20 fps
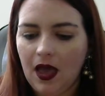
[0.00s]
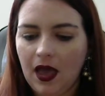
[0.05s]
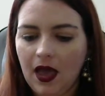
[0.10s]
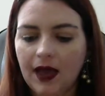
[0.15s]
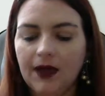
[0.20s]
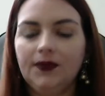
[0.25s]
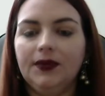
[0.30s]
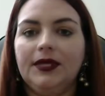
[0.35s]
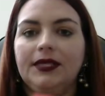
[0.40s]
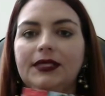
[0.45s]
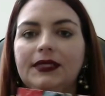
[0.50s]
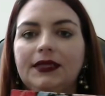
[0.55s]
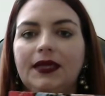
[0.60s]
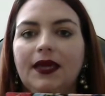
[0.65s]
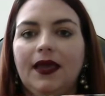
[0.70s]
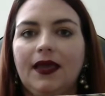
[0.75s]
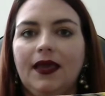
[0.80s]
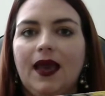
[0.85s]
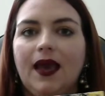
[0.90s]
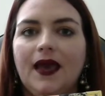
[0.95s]
I want to
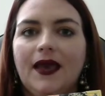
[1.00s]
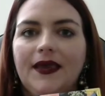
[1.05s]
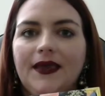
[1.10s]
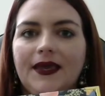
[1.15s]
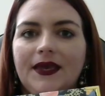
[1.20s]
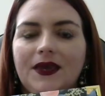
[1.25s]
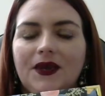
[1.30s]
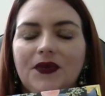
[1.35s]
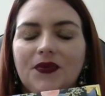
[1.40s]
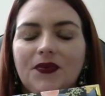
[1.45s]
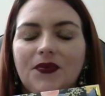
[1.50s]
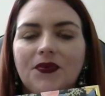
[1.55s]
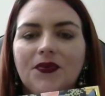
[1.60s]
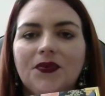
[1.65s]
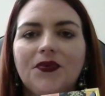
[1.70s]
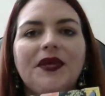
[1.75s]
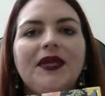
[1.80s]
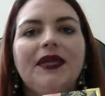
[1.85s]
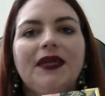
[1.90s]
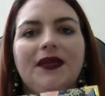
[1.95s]
say I
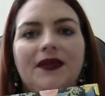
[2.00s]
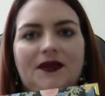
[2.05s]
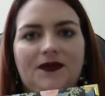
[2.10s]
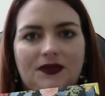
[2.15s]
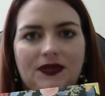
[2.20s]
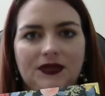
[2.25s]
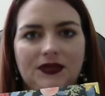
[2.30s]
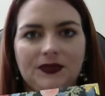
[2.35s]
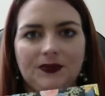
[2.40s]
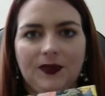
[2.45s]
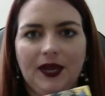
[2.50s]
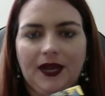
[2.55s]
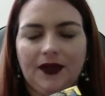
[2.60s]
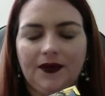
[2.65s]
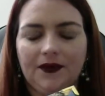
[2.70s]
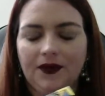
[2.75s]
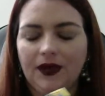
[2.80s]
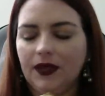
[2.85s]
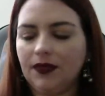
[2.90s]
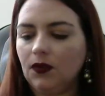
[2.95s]
really love this planner,
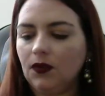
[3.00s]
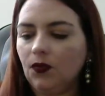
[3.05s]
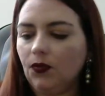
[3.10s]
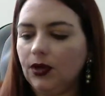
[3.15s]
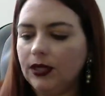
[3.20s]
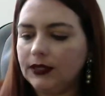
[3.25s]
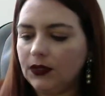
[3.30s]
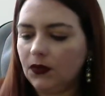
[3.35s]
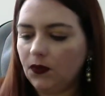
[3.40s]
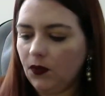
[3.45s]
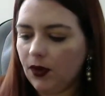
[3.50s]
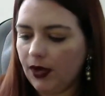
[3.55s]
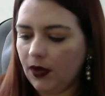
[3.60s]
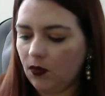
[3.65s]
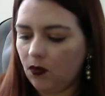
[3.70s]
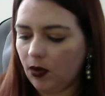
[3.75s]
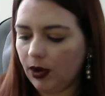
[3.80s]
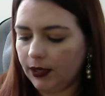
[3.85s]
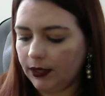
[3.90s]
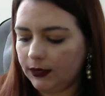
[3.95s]
and the reason why I
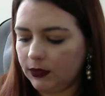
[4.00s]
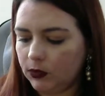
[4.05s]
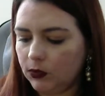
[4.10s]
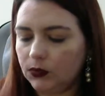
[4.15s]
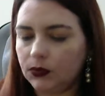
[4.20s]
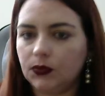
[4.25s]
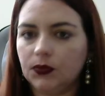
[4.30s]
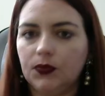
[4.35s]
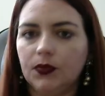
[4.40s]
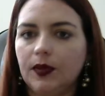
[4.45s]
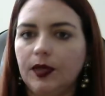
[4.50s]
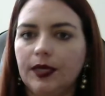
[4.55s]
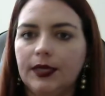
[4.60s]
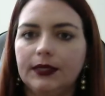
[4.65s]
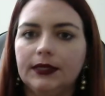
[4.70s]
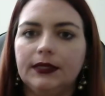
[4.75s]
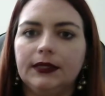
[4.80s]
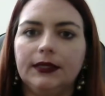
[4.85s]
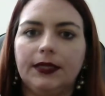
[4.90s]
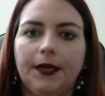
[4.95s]
wanted to do
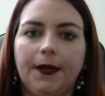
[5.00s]
this